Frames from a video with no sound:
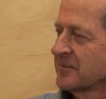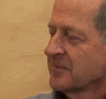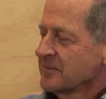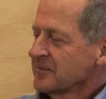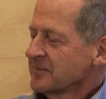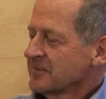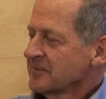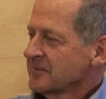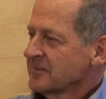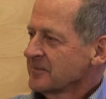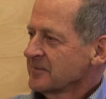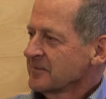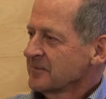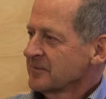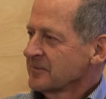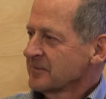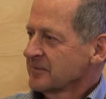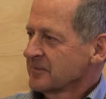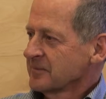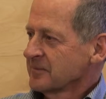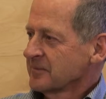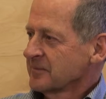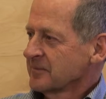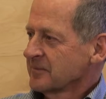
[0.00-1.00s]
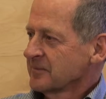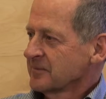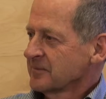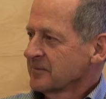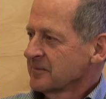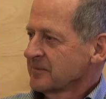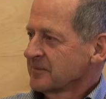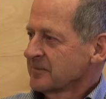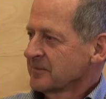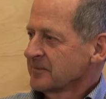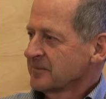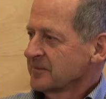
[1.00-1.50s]
he's been a CEO, he's
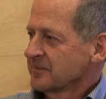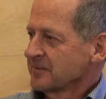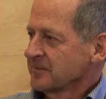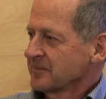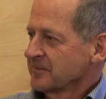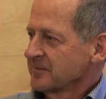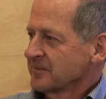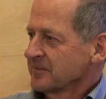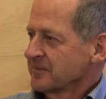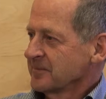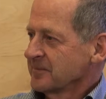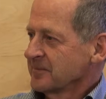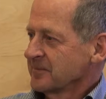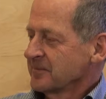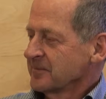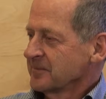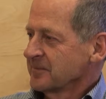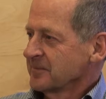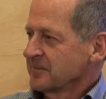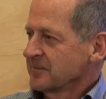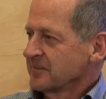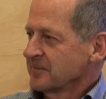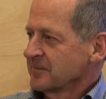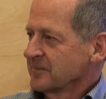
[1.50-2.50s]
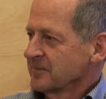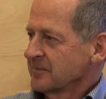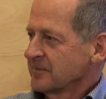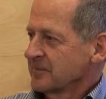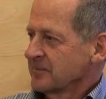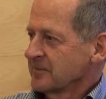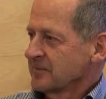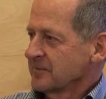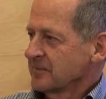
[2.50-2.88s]
been in the product development side,